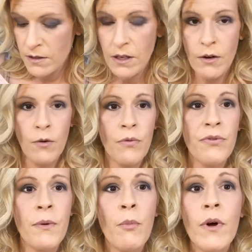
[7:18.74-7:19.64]
So
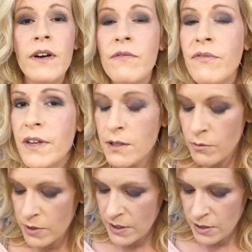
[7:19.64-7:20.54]
the point of this
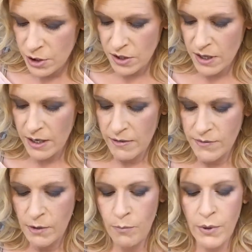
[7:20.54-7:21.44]
one is just kind
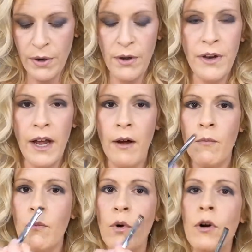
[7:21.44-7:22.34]
of to build
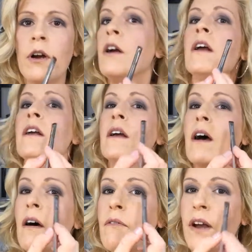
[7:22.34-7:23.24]
up more
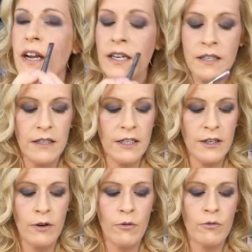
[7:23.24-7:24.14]
of a, you
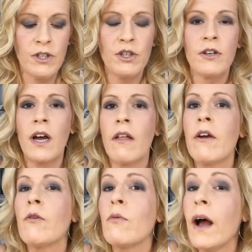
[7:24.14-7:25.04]
know, richer
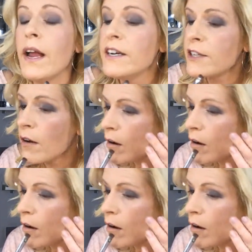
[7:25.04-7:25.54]
color right